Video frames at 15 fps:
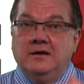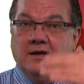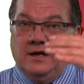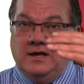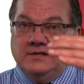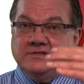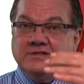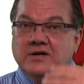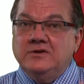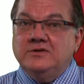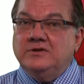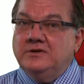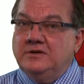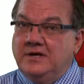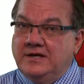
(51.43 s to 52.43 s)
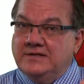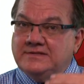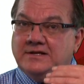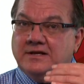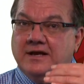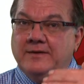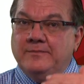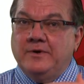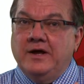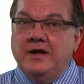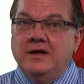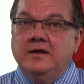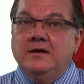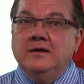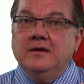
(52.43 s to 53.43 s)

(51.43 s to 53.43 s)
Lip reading: and so too does collaborating